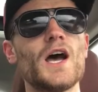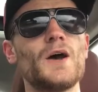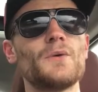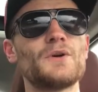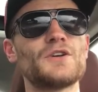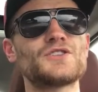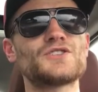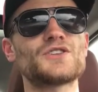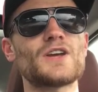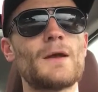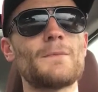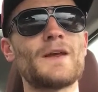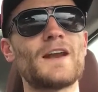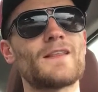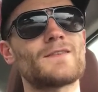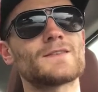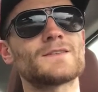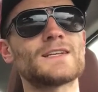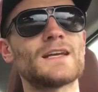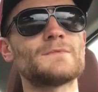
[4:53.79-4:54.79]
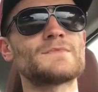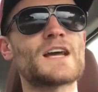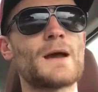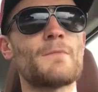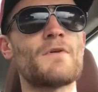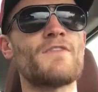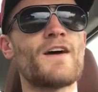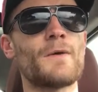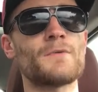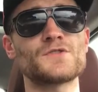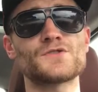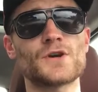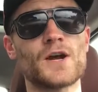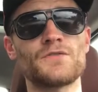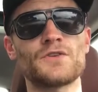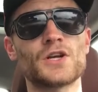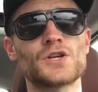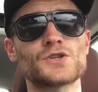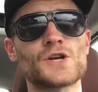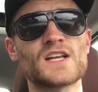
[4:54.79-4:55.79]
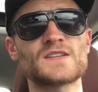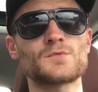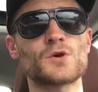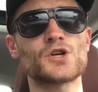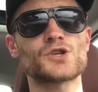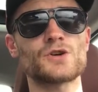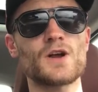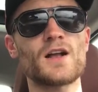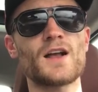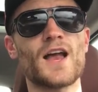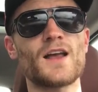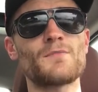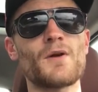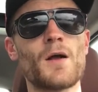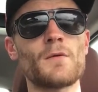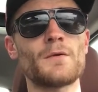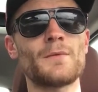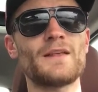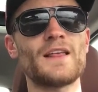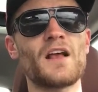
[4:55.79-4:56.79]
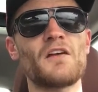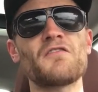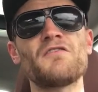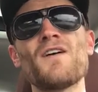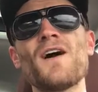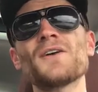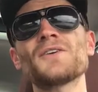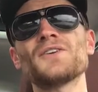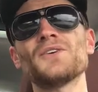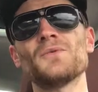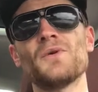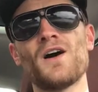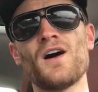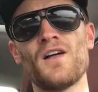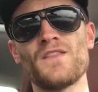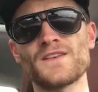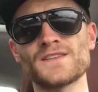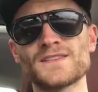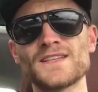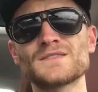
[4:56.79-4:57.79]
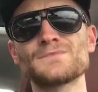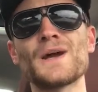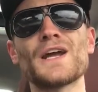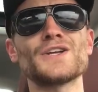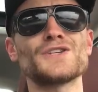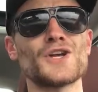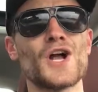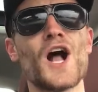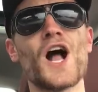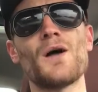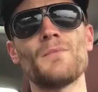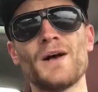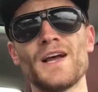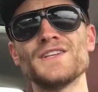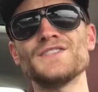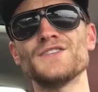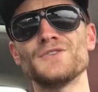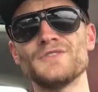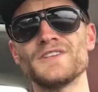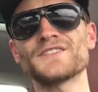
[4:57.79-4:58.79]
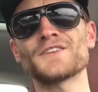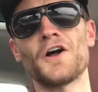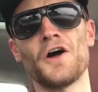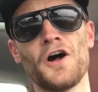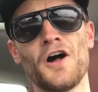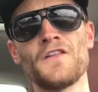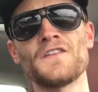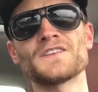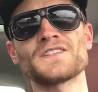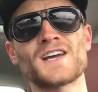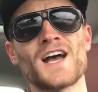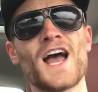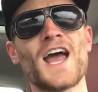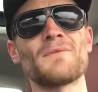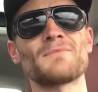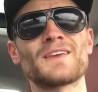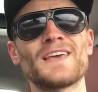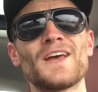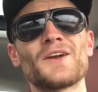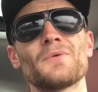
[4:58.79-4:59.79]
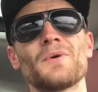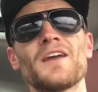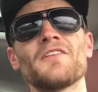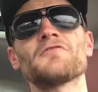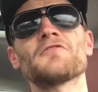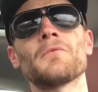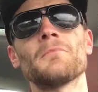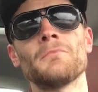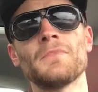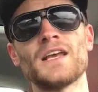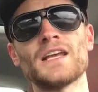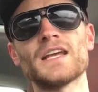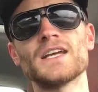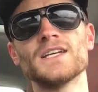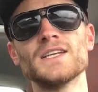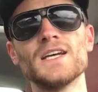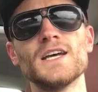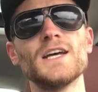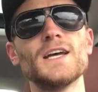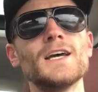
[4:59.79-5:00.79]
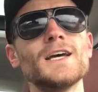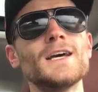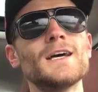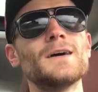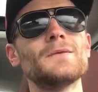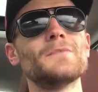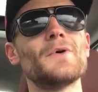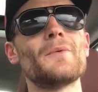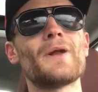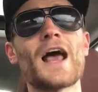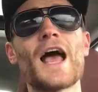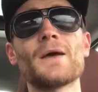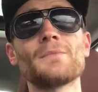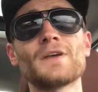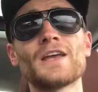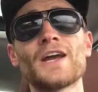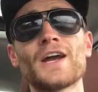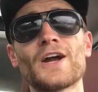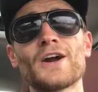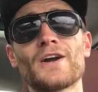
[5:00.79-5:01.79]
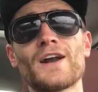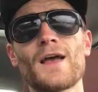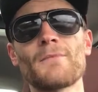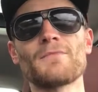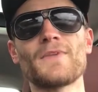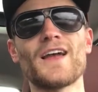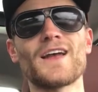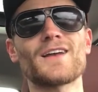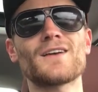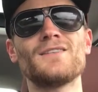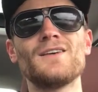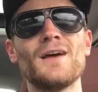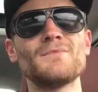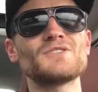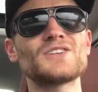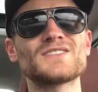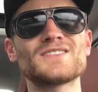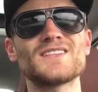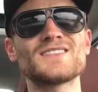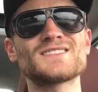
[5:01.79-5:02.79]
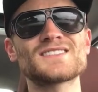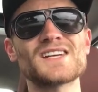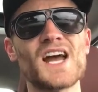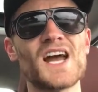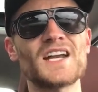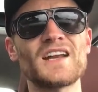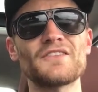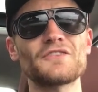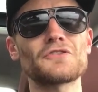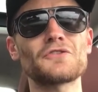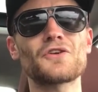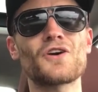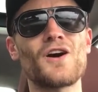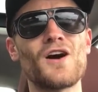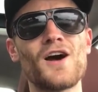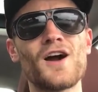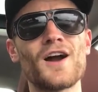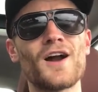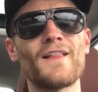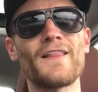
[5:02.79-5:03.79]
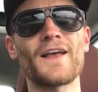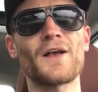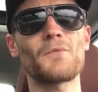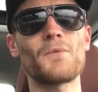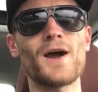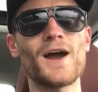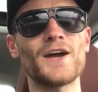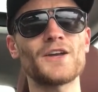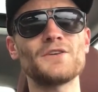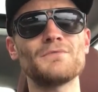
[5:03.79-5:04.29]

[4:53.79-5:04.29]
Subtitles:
Which, I mean, at the same time, if I was driving a transport truck, I'd probably be like, fuck you all, this is my job, I do this all the time, get away from me. But when I'm here and I'm like, I'm just this tiny little car, like, why are